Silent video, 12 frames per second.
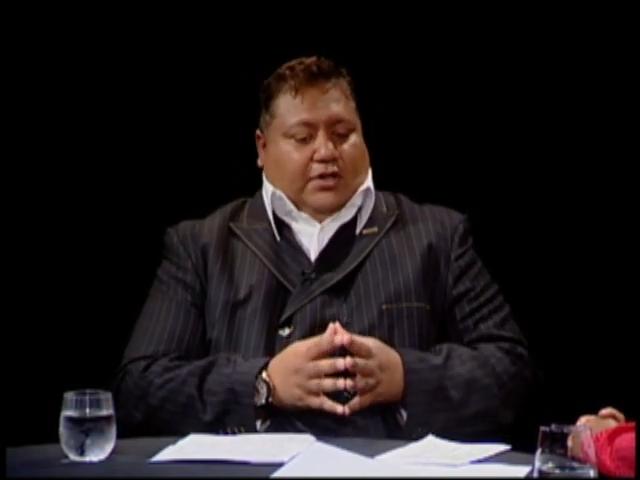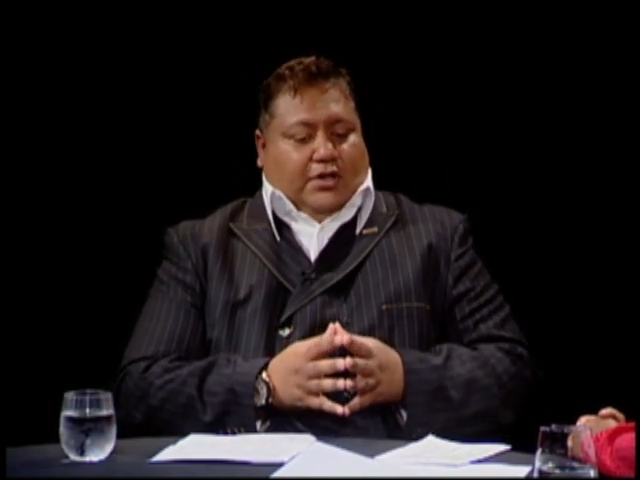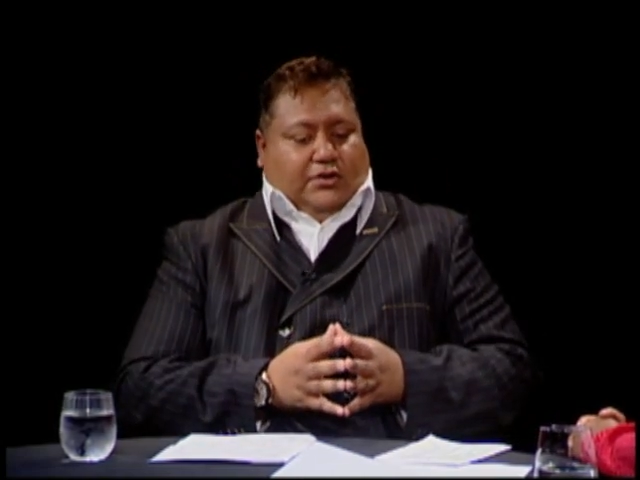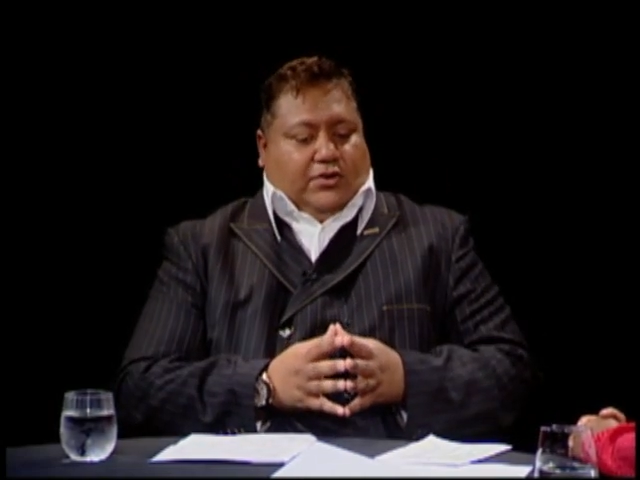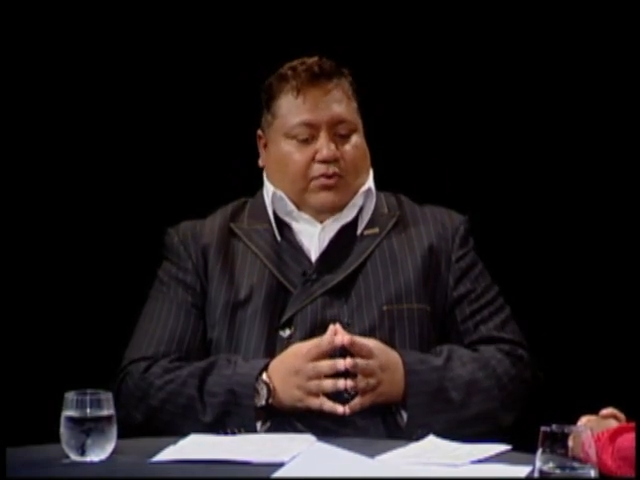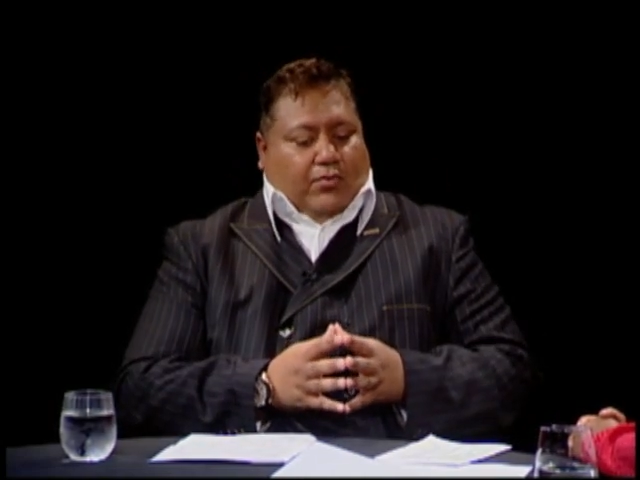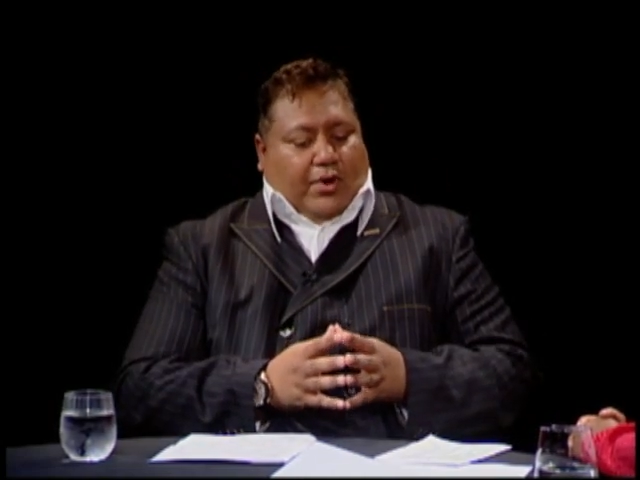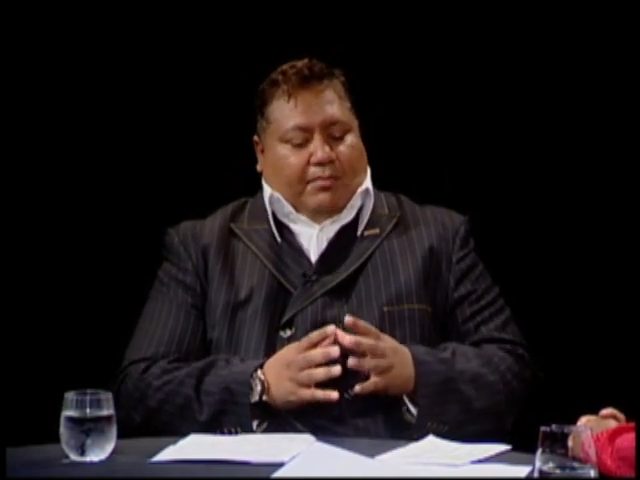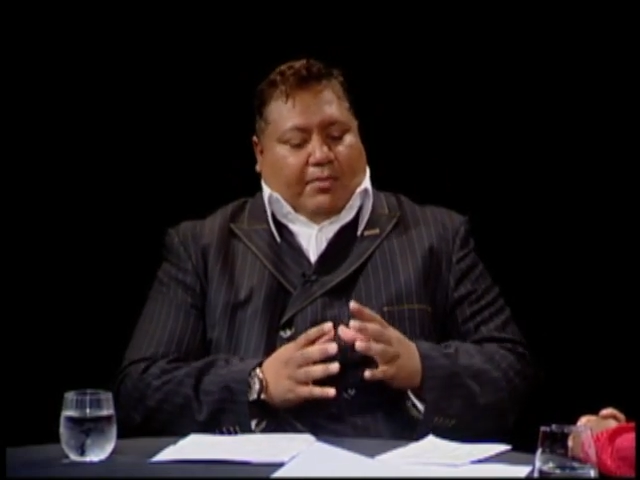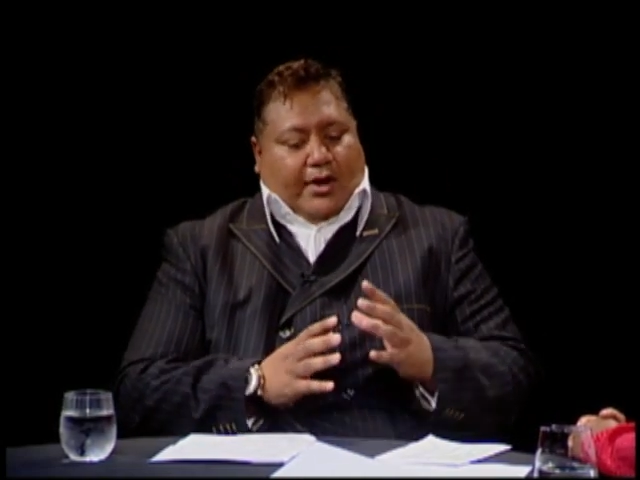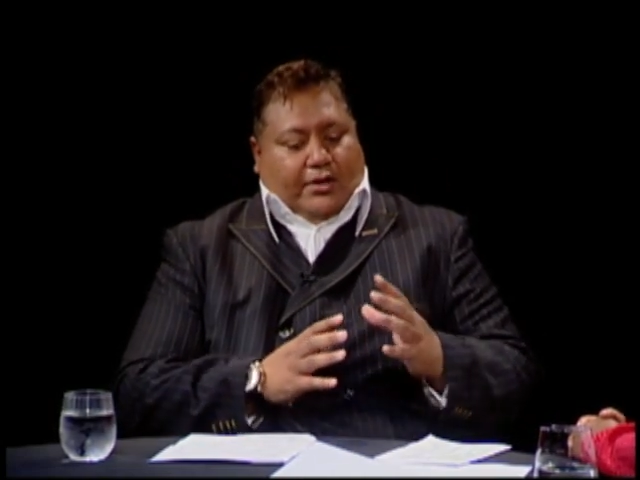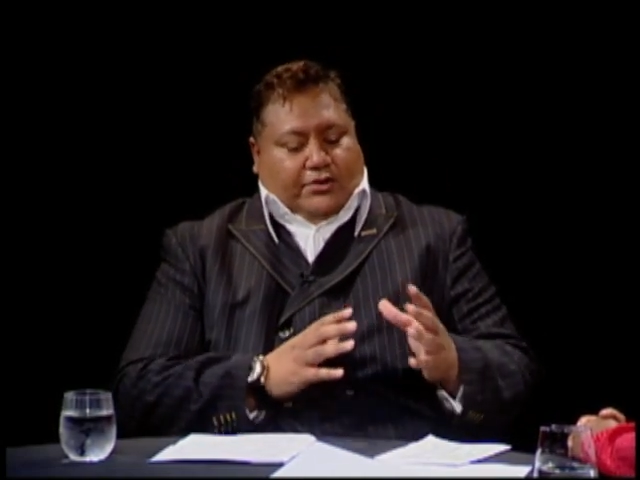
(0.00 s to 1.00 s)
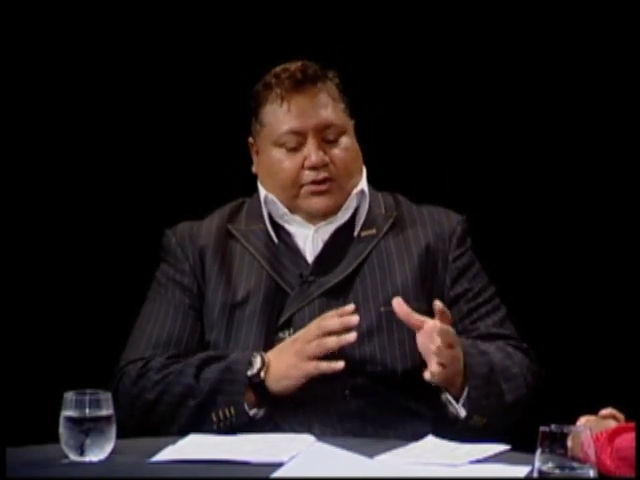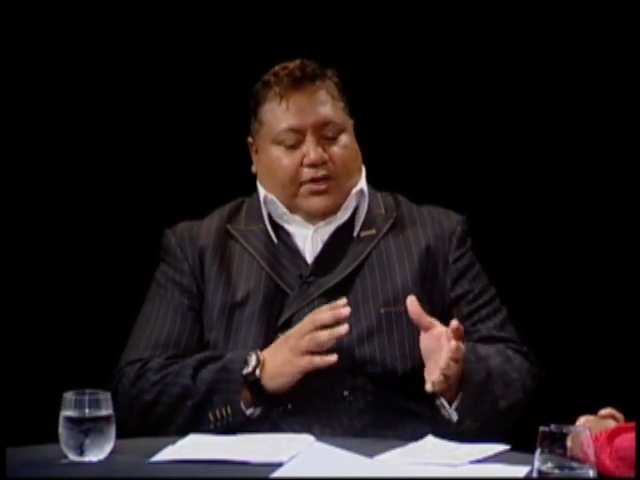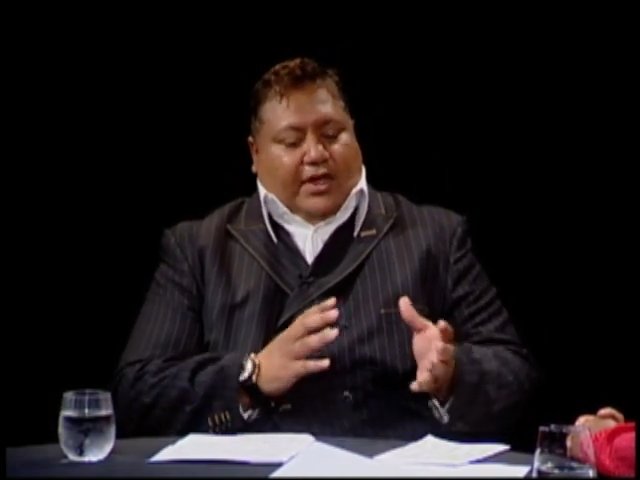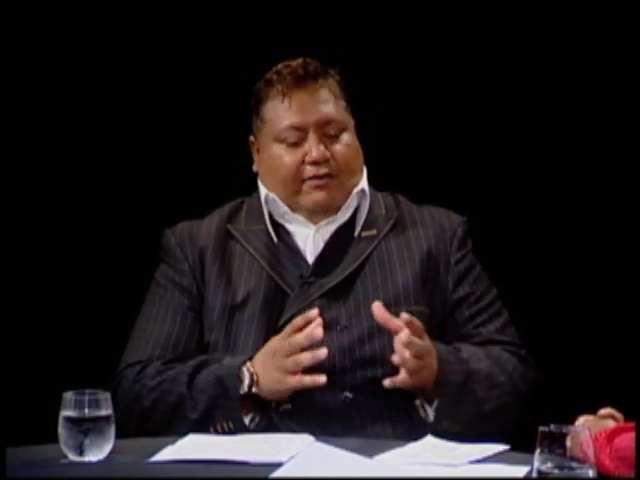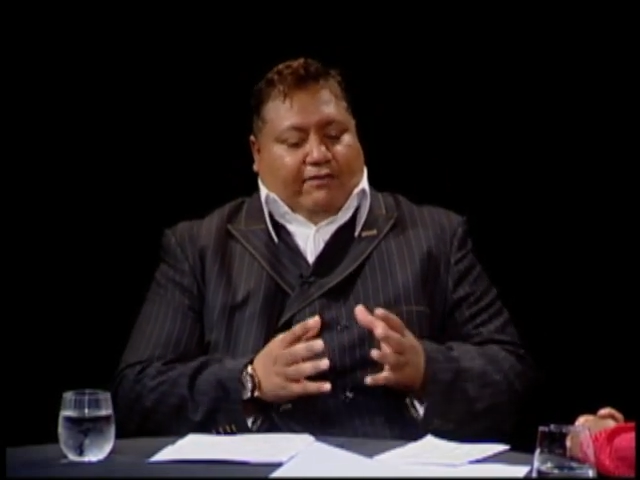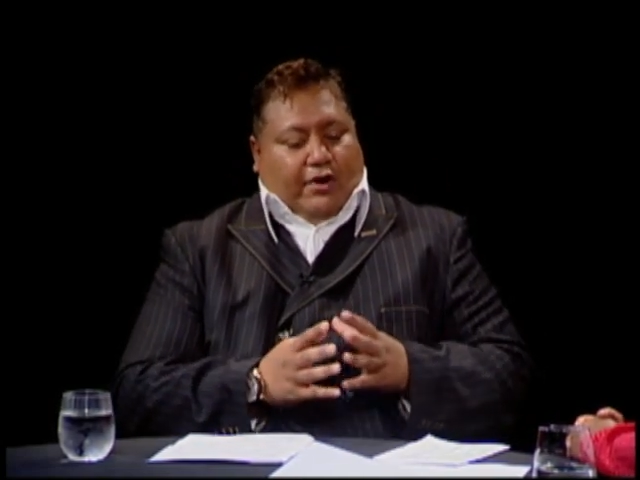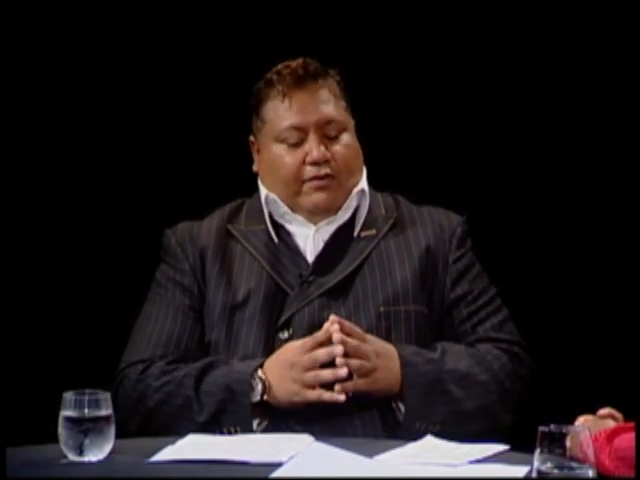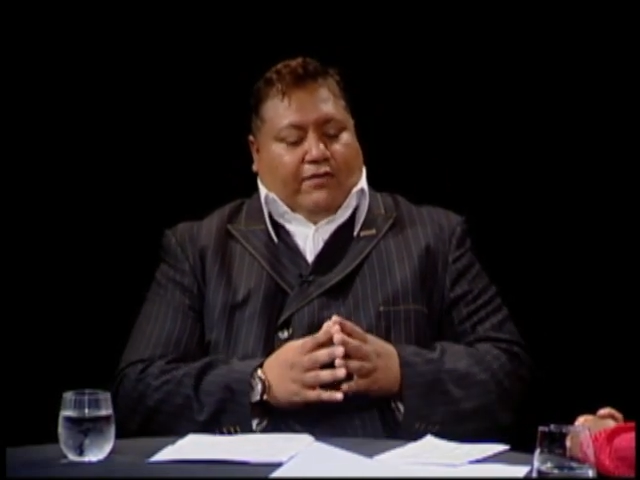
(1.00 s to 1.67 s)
And so we want to monitor that very,